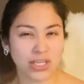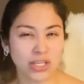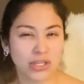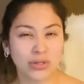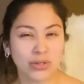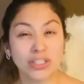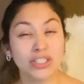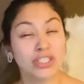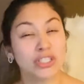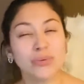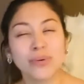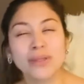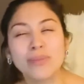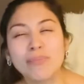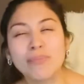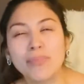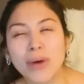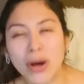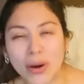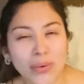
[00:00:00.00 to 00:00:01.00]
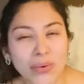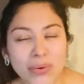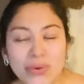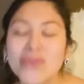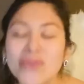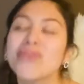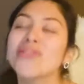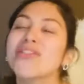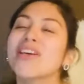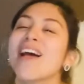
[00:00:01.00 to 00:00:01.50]
you can do with both.
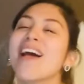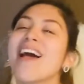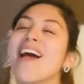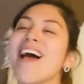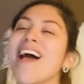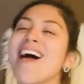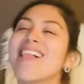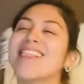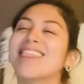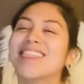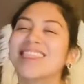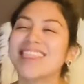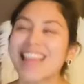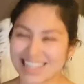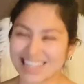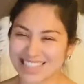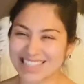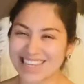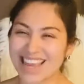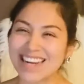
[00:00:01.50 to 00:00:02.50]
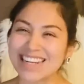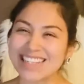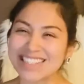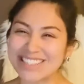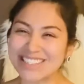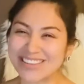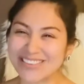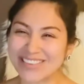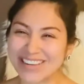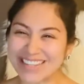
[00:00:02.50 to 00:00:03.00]
Let's get
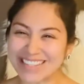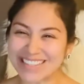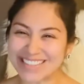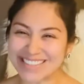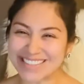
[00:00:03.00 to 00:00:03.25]
into it.